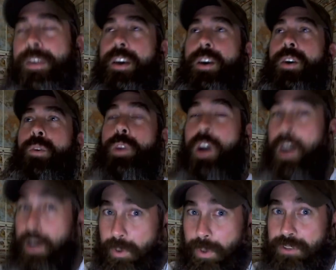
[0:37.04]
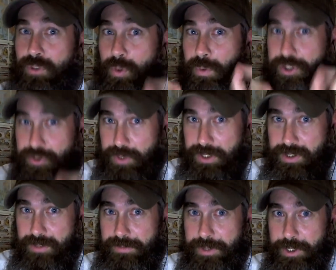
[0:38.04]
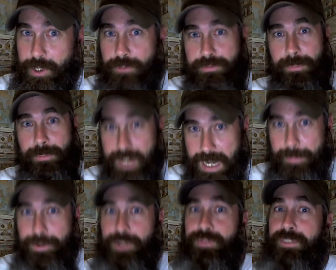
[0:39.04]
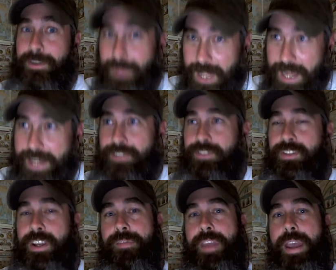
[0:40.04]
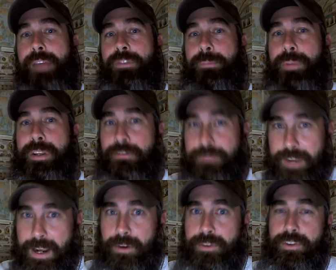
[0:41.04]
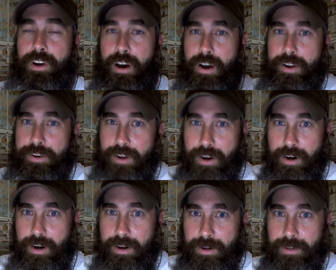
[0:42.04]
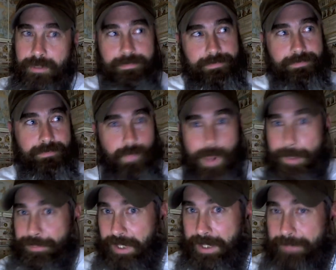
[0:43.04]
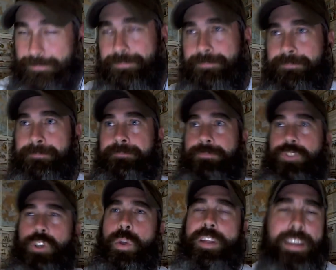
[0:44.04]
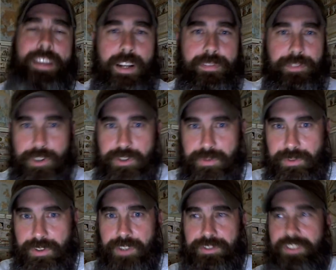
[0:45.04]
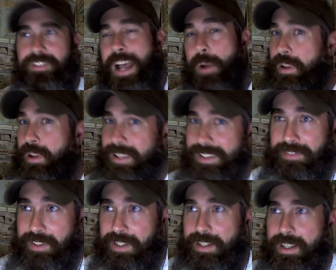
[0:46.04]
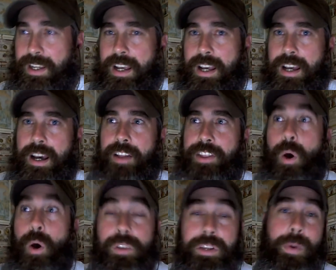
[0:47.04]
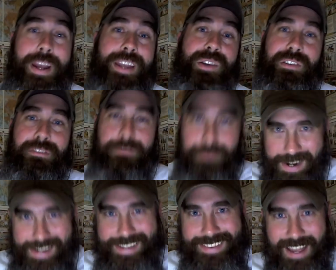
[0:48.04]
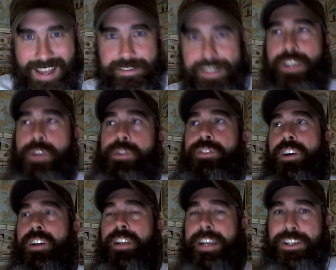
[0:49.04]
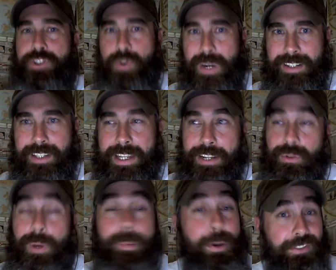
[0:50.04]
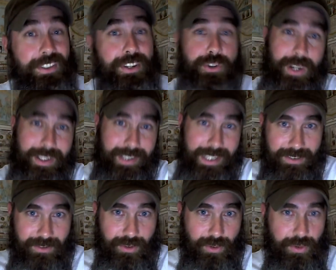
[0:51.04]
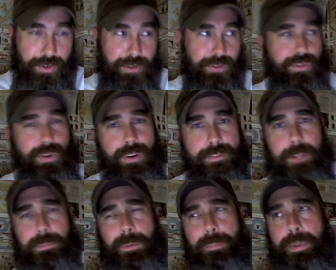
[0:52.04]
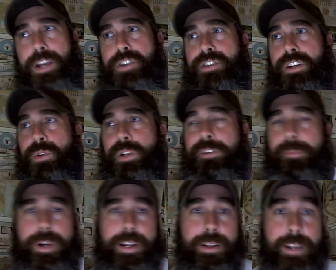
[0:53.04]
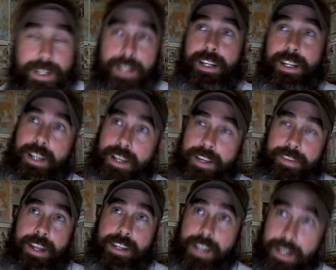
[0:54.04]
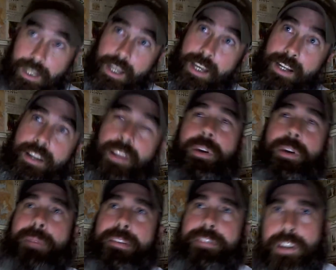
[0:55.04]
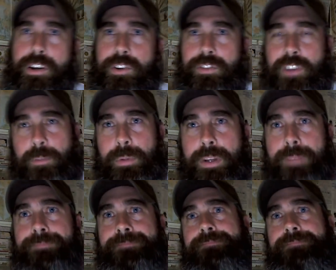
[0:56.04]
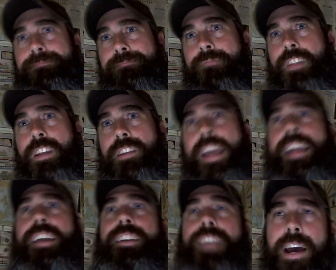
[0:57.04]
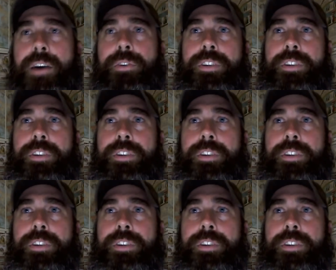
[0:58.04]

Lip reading: we are going to restrict your video from comments, from likes, and from being found on our website. So they take it off the search results. It's now unlisted. The only way you can find that video is on like a direct link. So I posted a direct link to the New Tutorial Facebook page, and I told everybody that yet again another one of my videos has been taken down,